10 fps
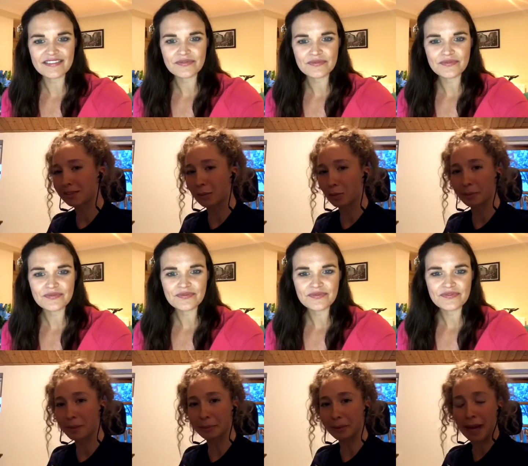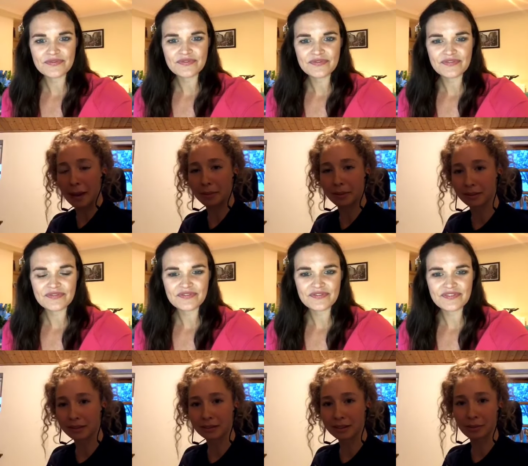Speaker 1: that would make me happy,
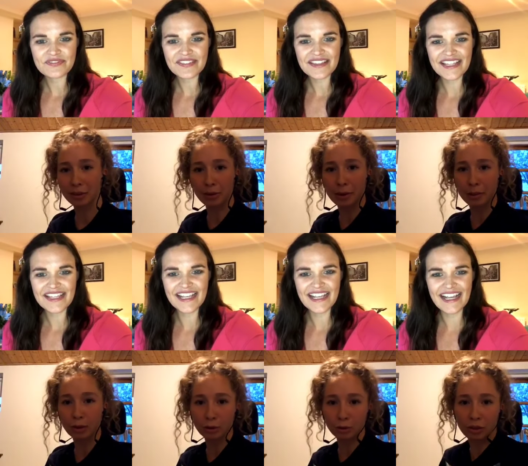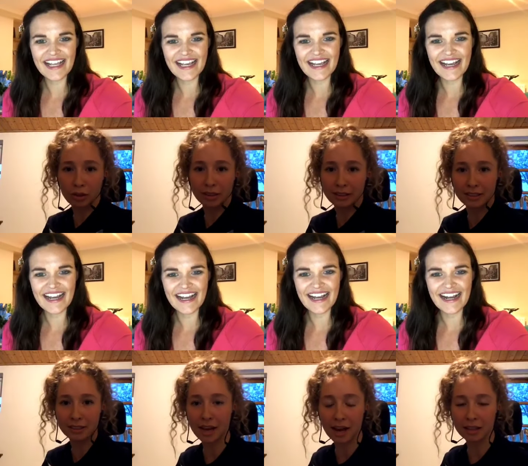even though I'm alone on a
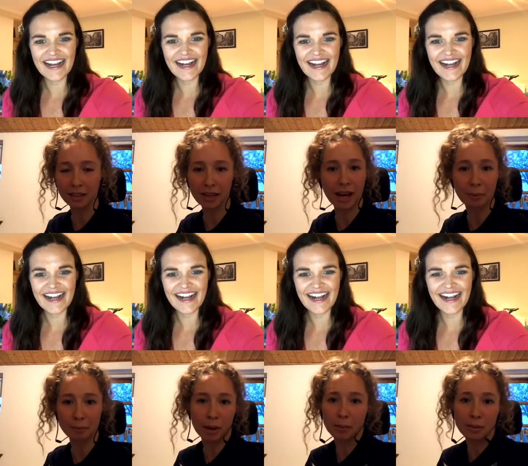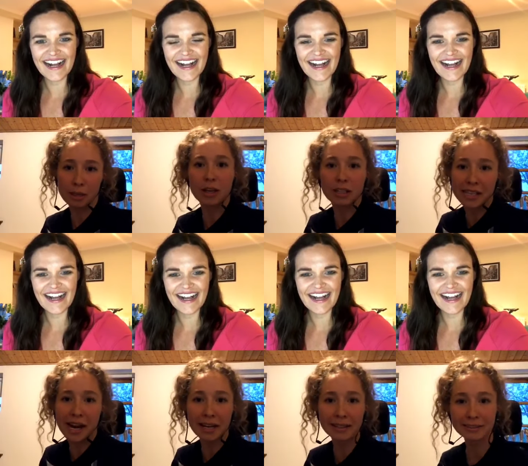desert island and I'm probably gonna
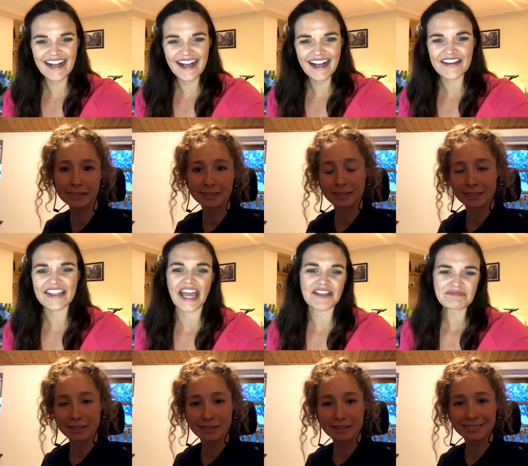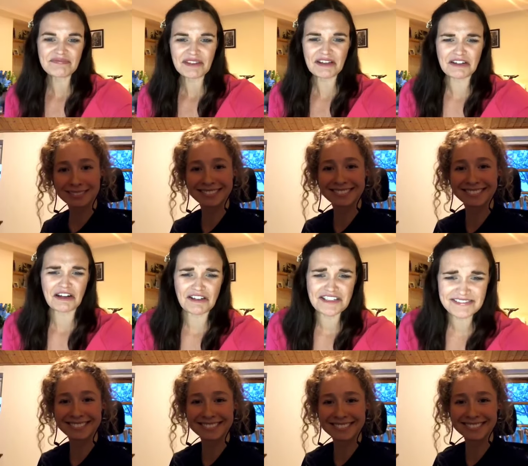die. Okay.
Speaker 2: Oh,
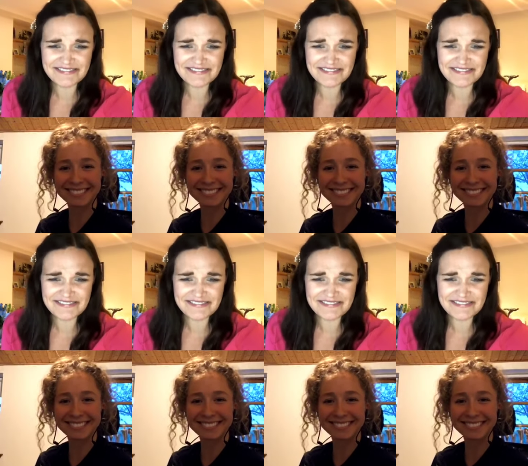God.